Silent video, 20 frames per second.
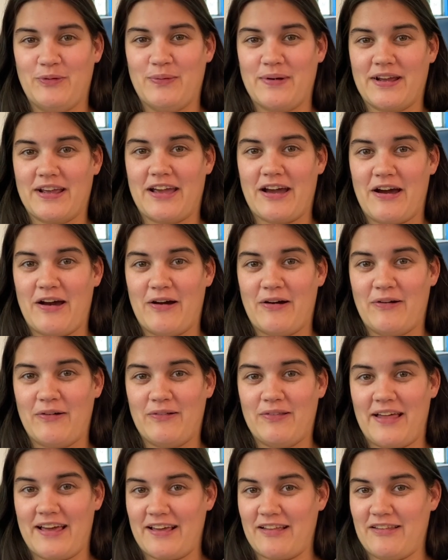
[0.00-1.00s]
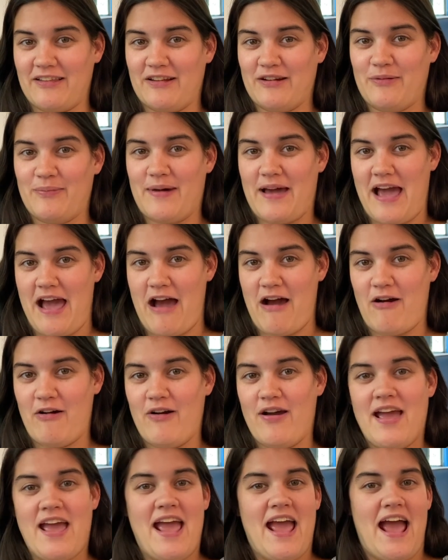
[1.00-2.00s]
would go like a little bit
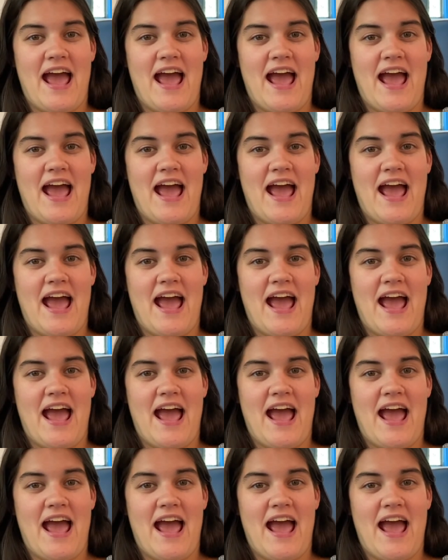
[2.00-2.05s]
out